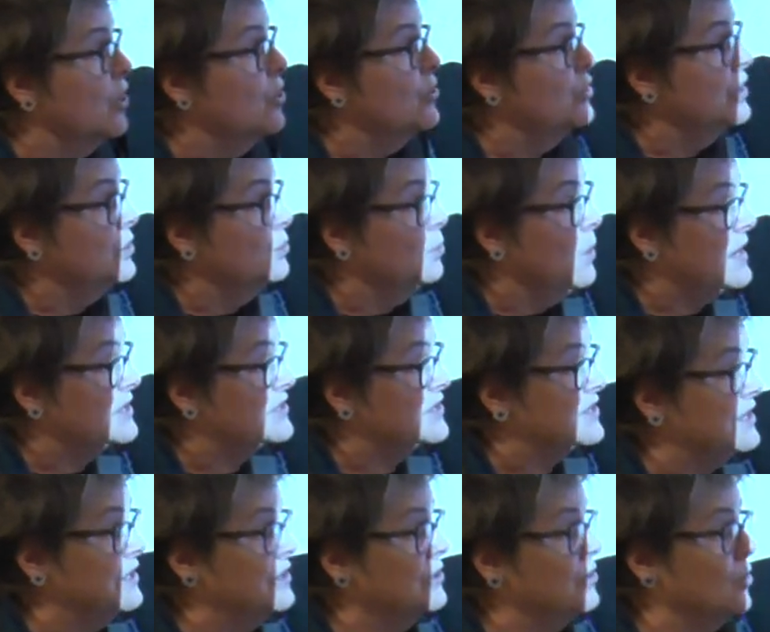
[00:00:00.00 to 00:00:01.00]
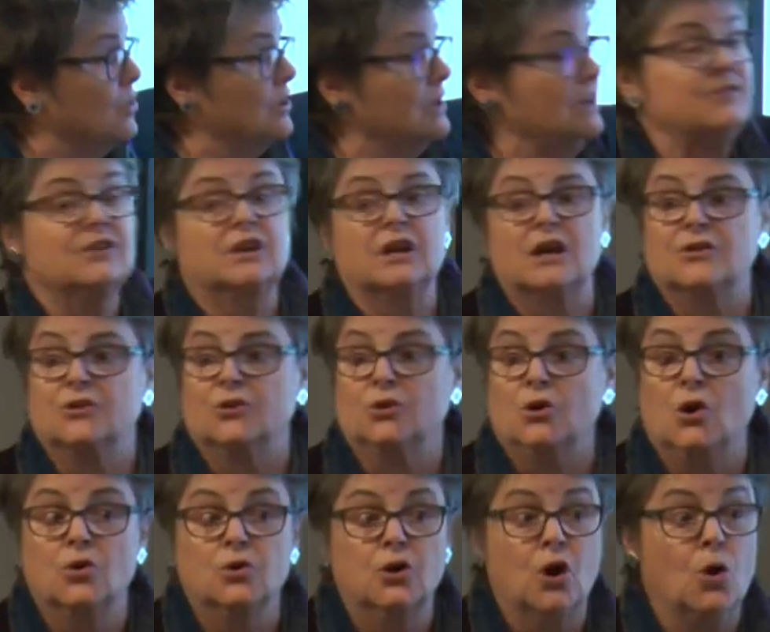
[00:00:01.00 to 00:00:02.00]
own in Weston or living on their
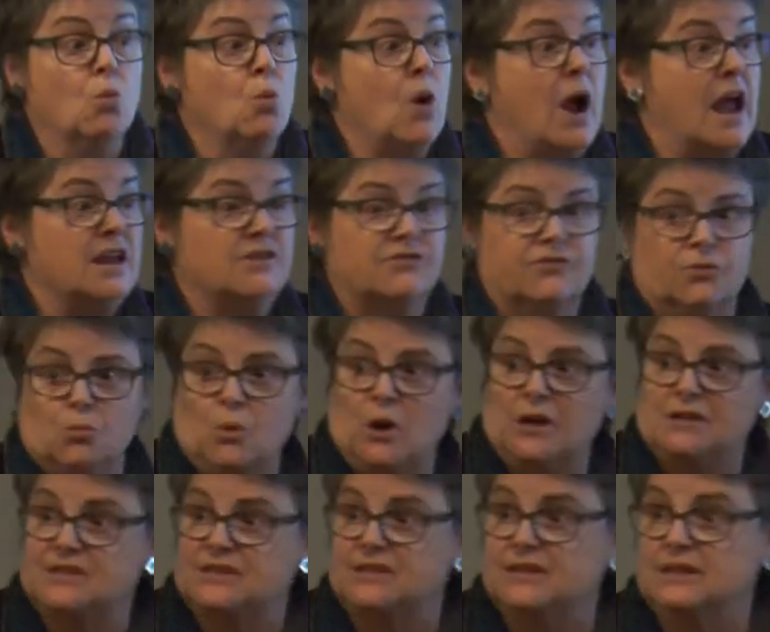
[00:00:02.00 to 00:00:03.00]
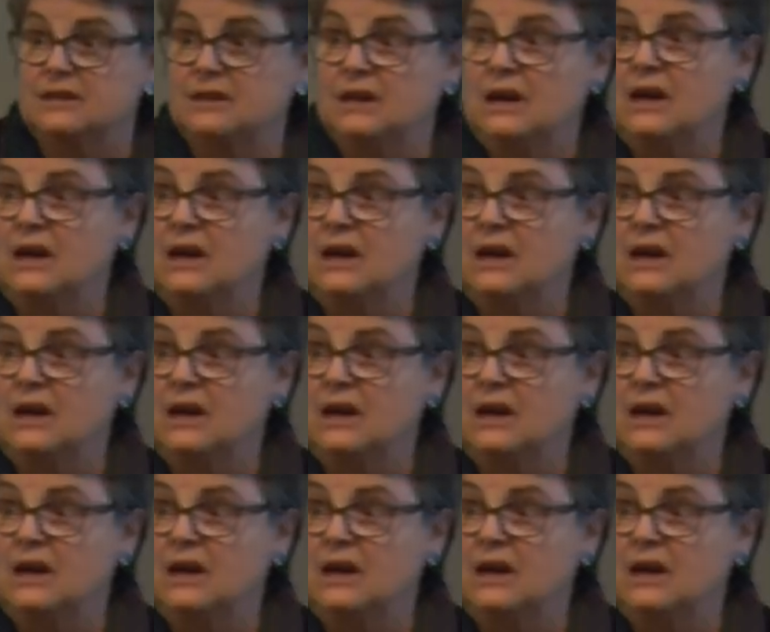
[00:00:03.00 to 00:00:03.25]
own away from Weston,